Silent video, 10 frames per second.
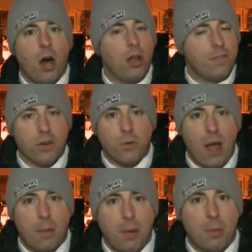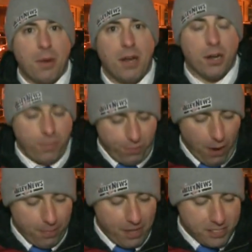all of your wrap up here
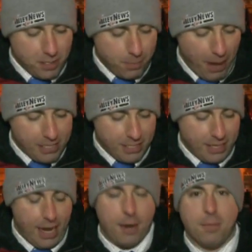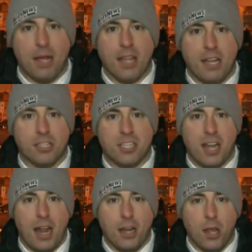from this Bison game later
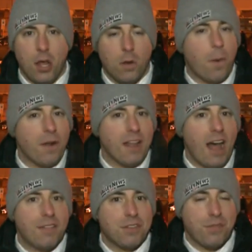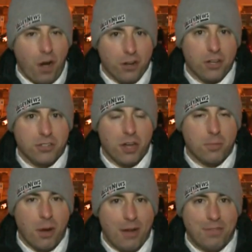tonight. Reporting live at the Fargo
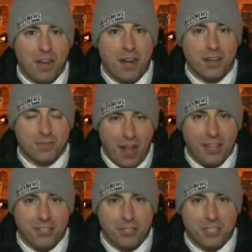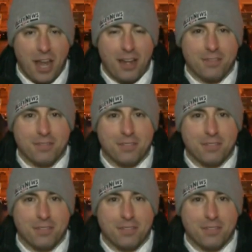Dome, Bradford Eric, Valley News Live.